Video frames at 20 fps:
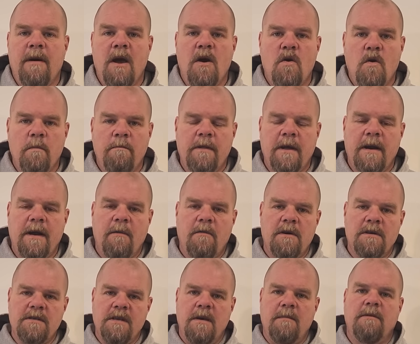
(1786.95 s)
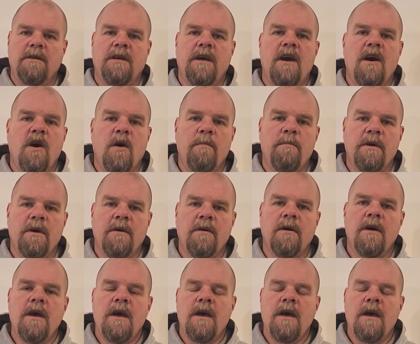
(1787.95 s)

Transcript: I hope that I was able to help you.